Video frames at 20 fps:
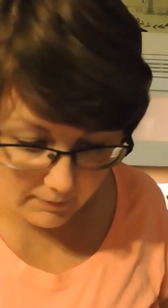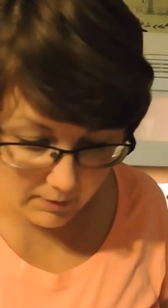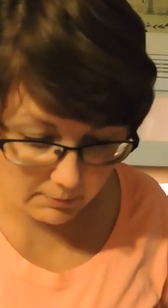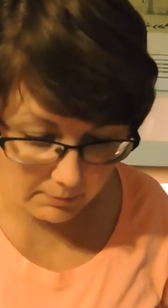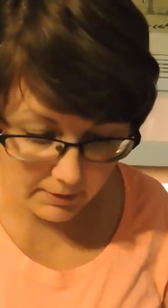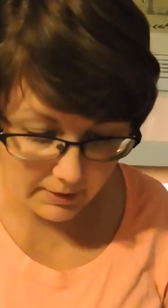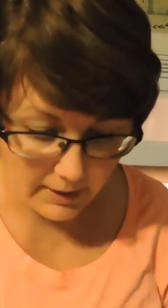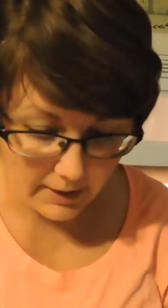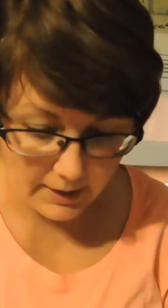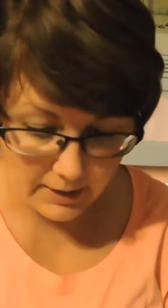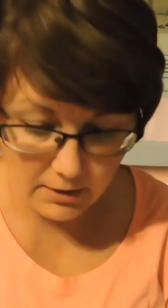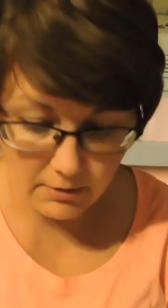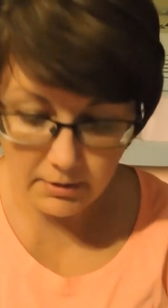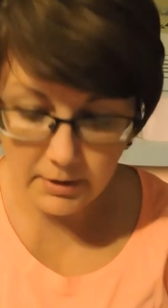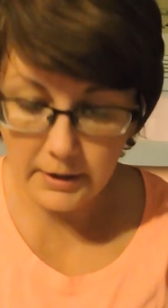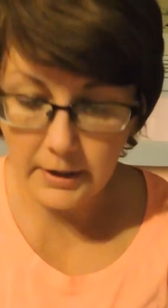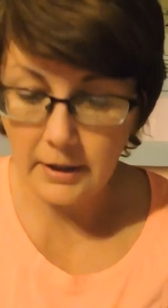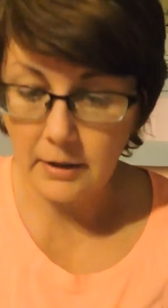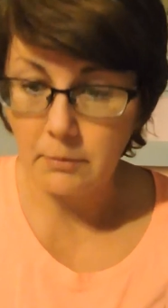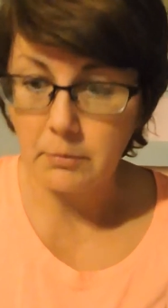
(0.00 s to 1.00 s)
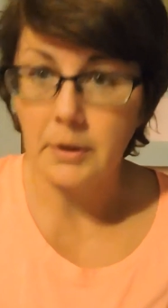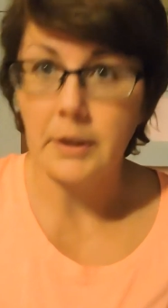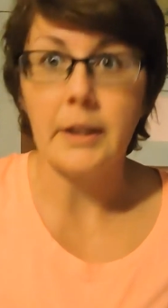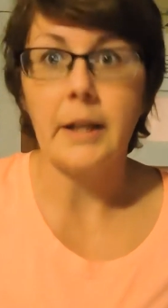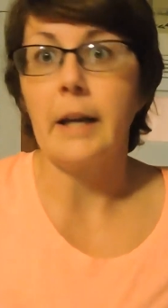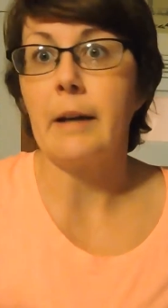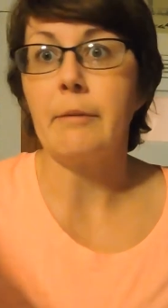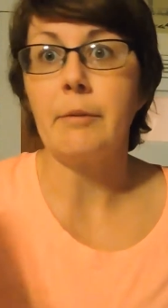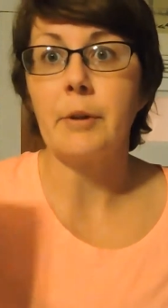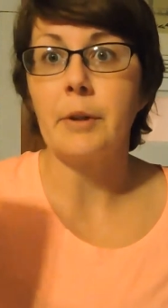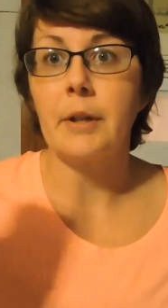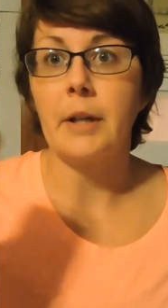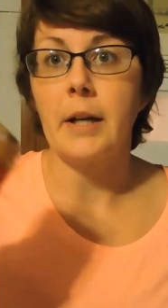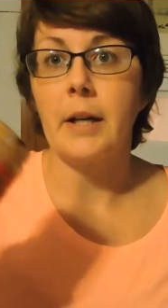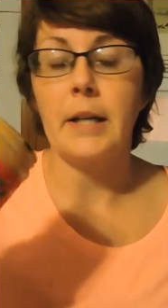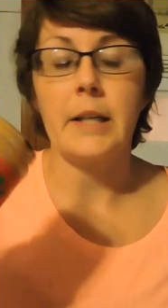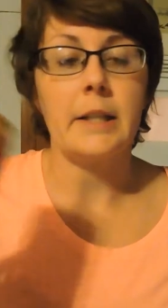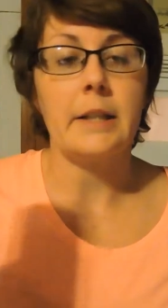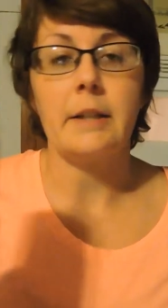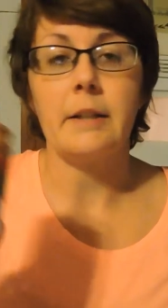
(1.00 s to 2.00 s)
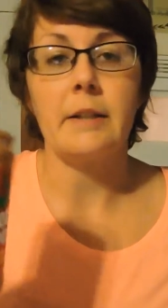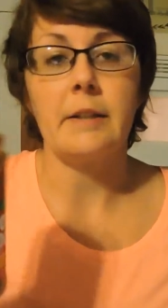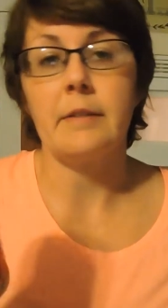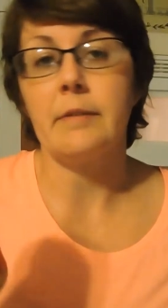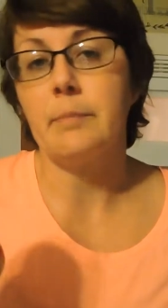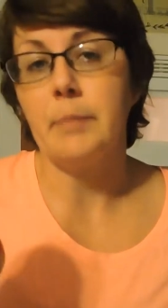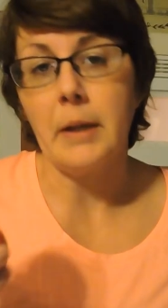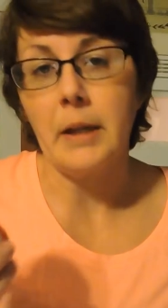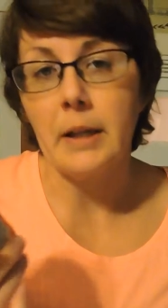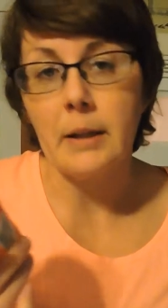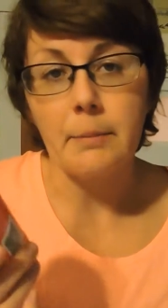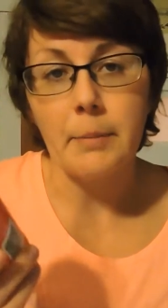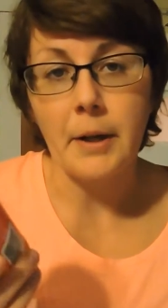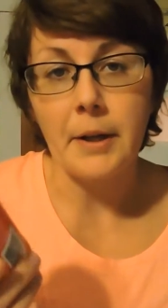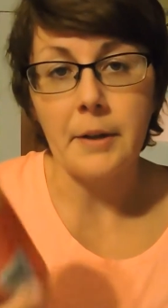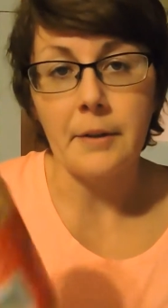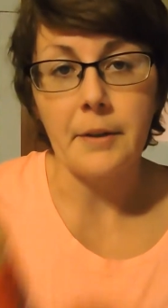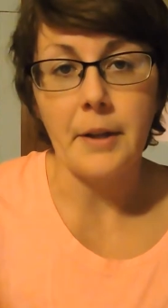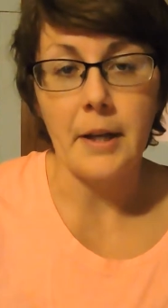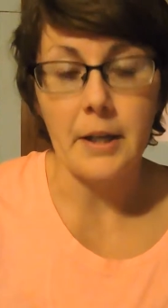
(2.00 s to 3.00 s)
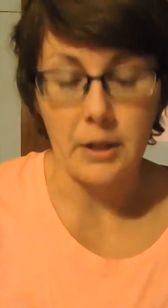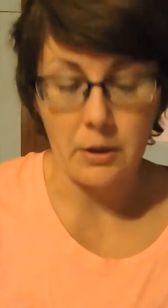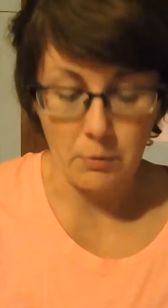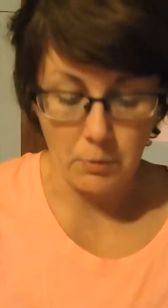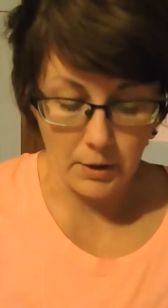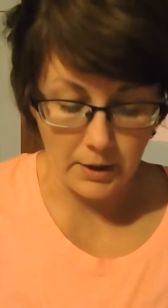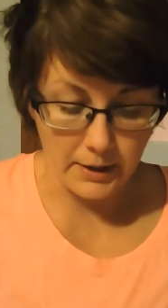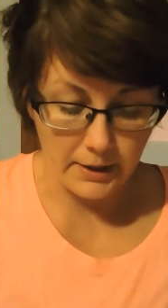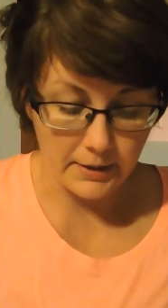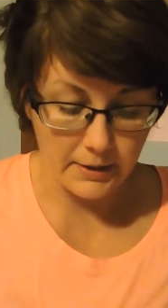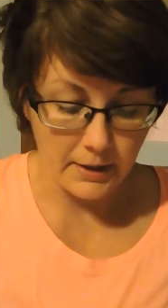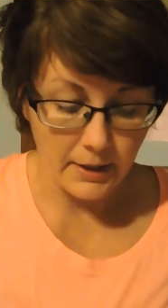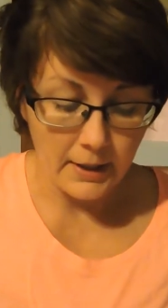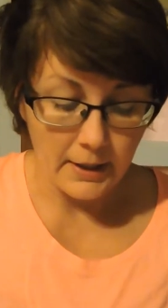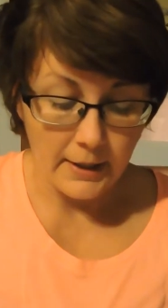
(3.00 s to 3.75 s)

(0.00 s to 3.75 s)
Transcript: But yeah, you can get whatever kind of peanut butter that you want.